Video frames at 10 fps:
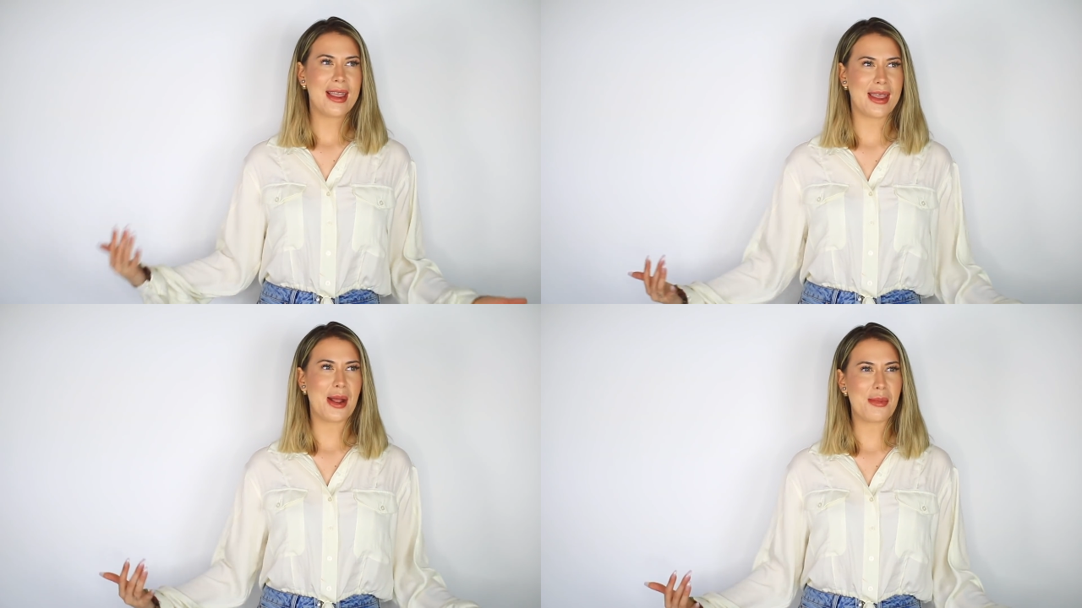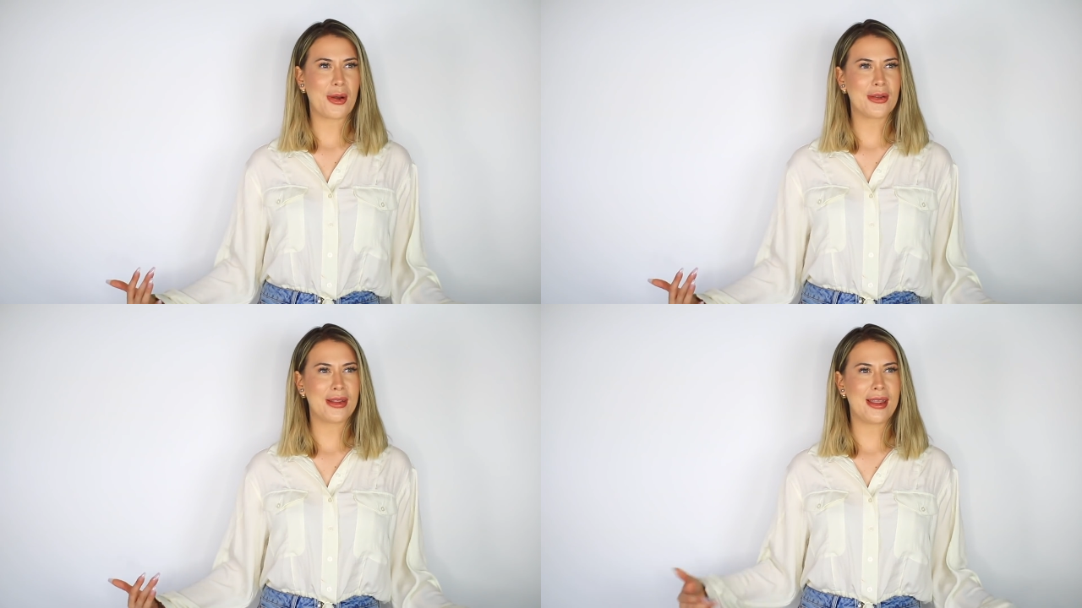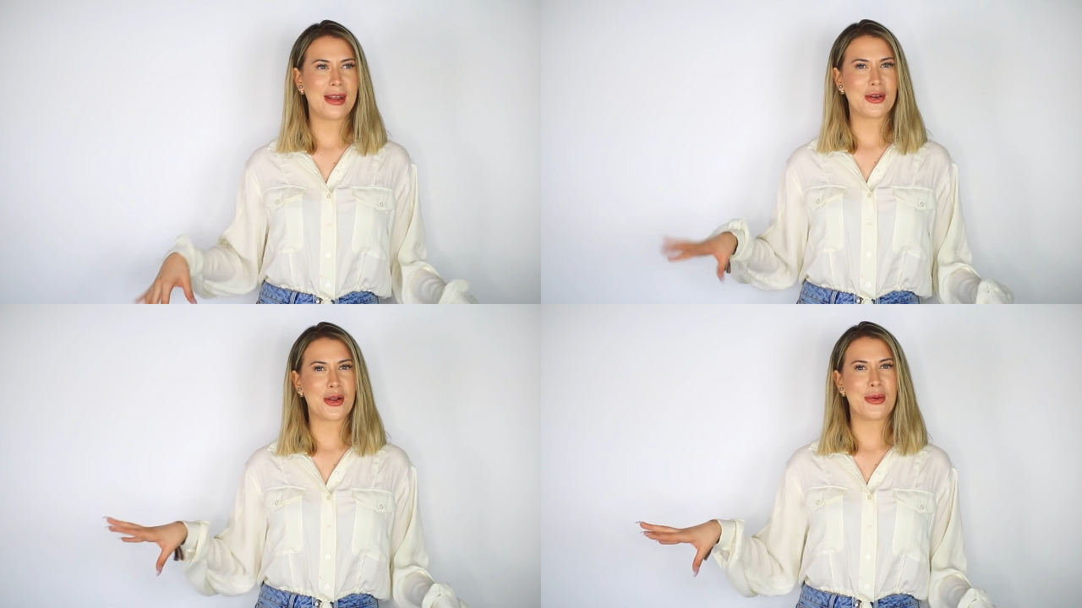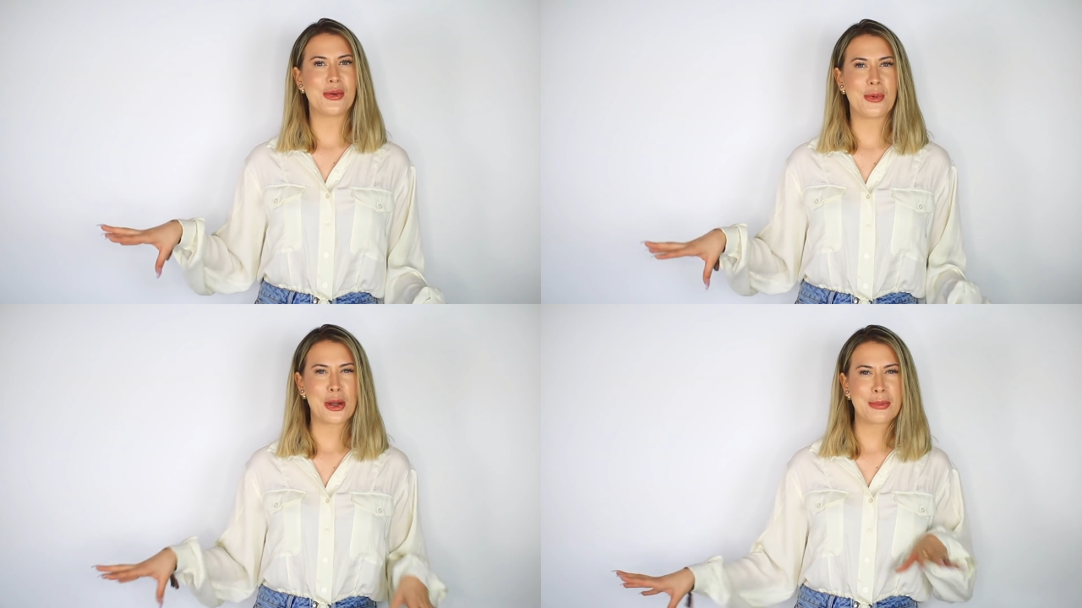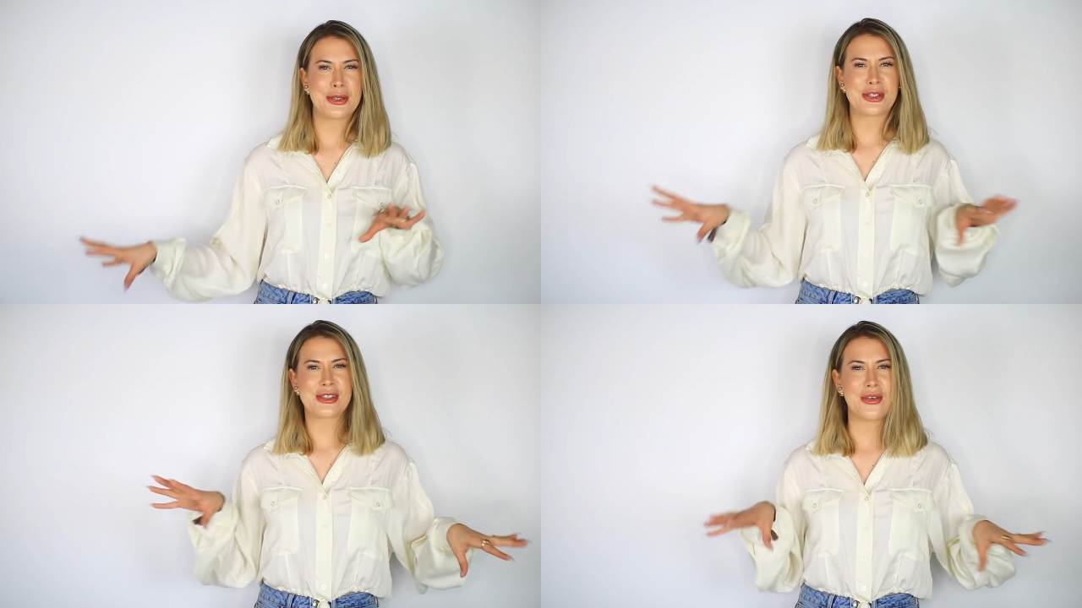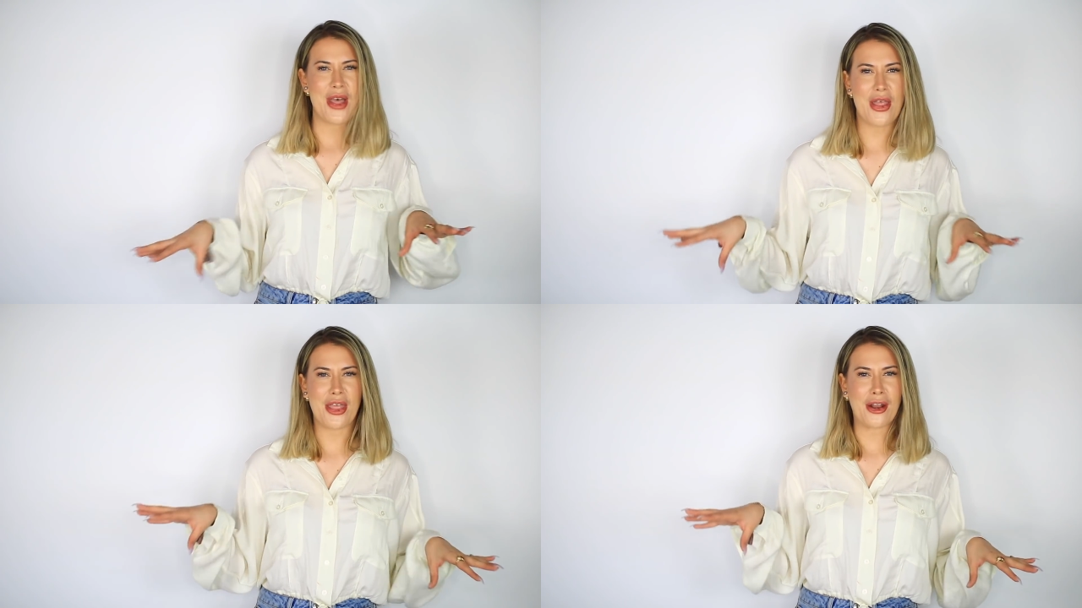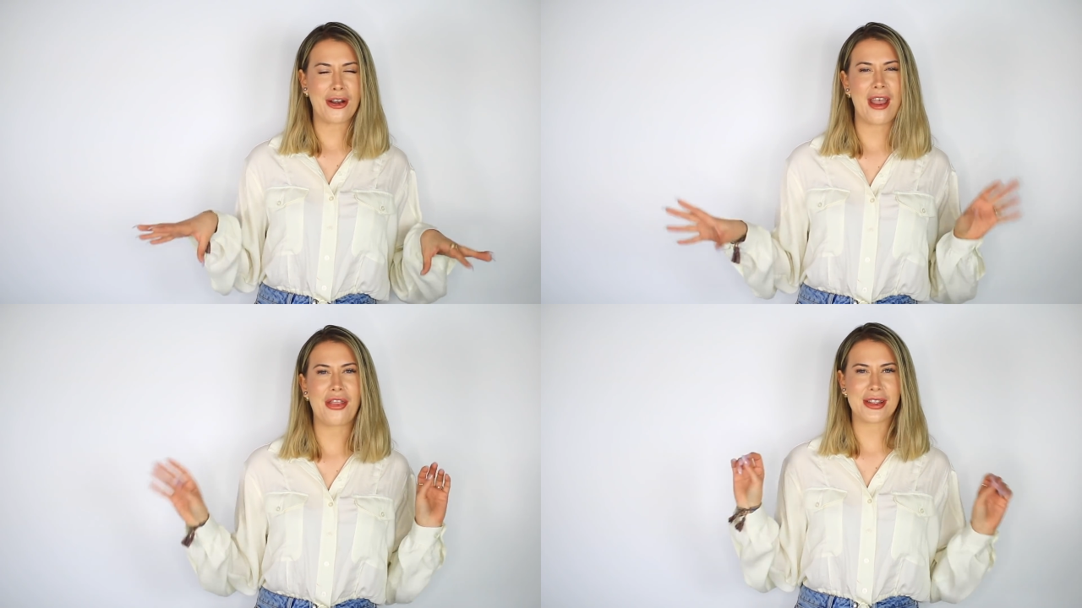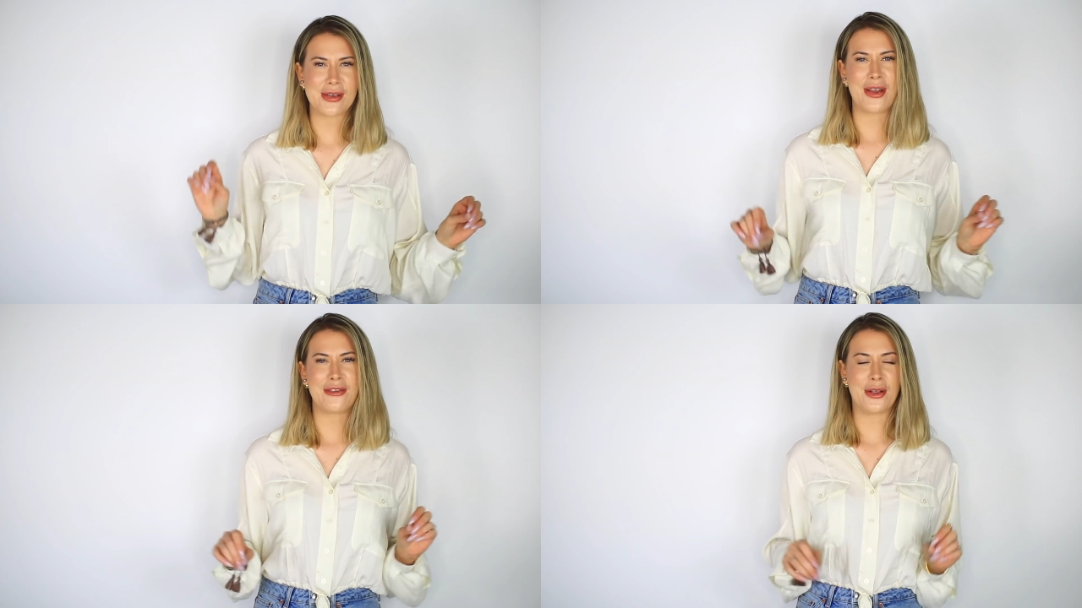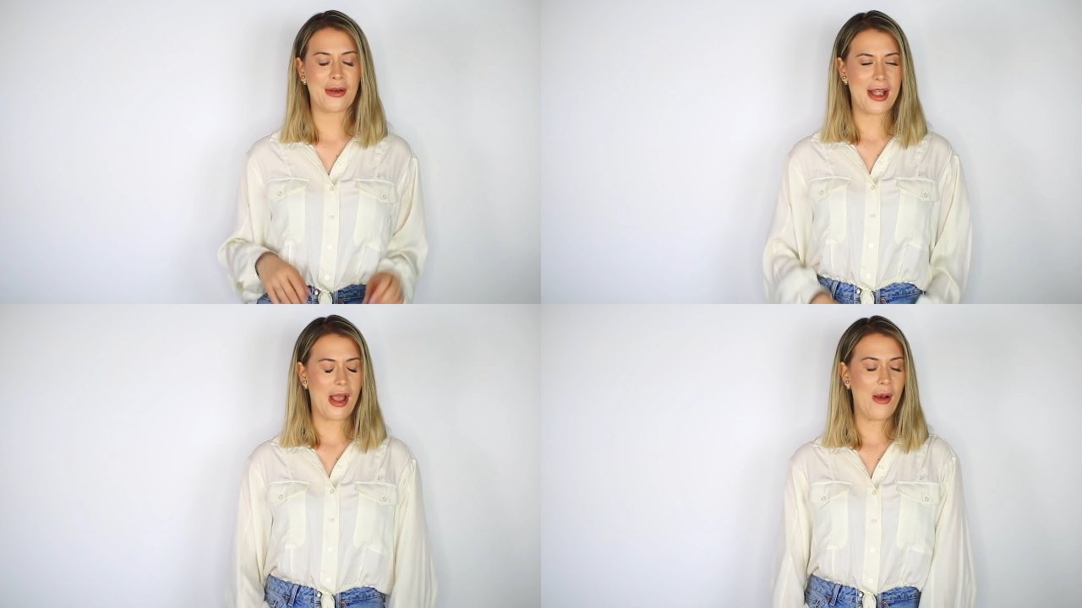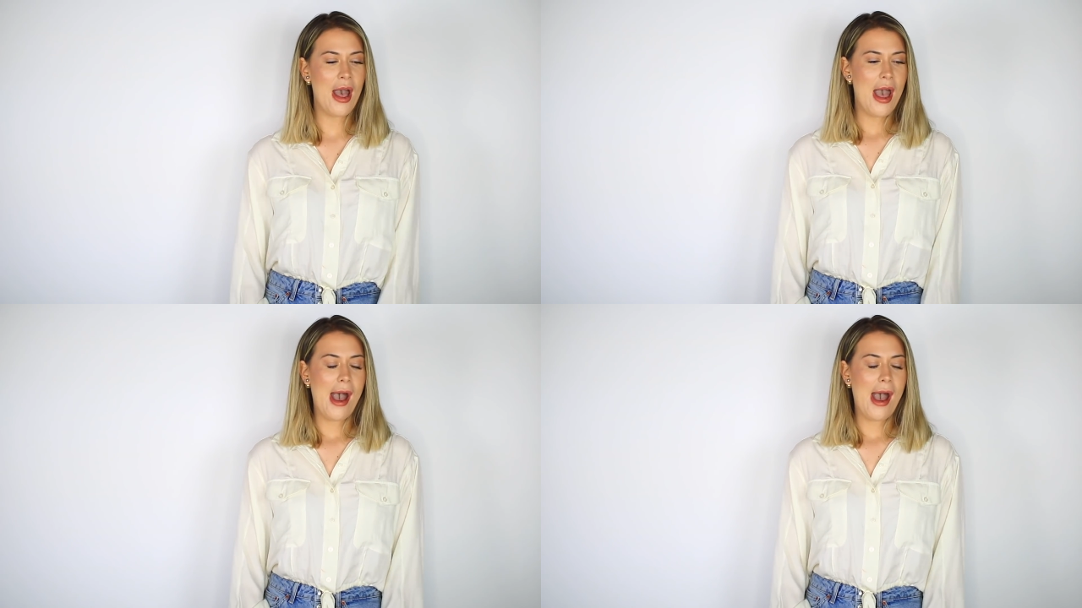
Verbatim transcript: get up early and you're going to work but you're still not there yet that's how I feel right now